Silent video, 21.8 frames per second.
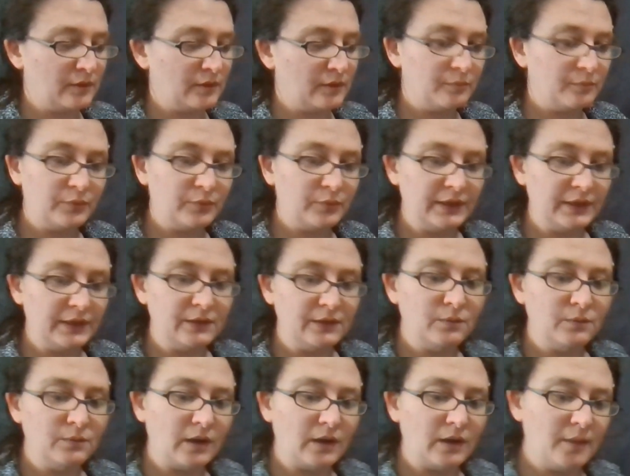bring
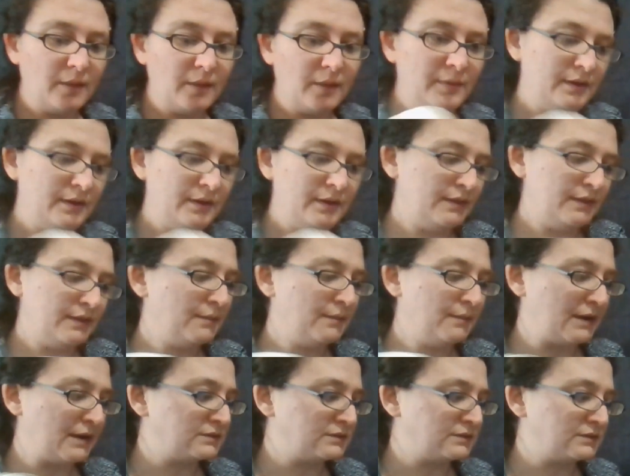you up the
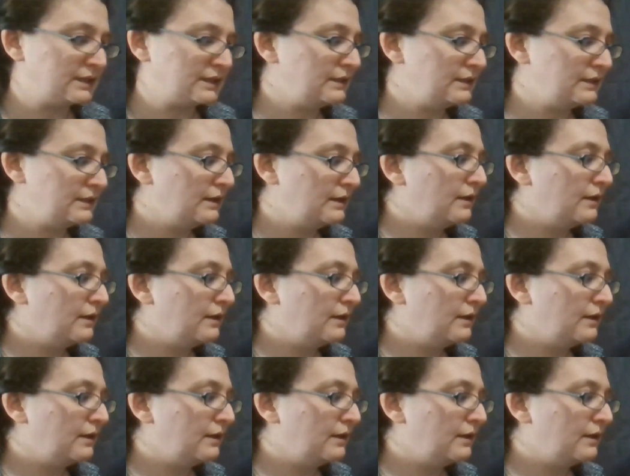mountain.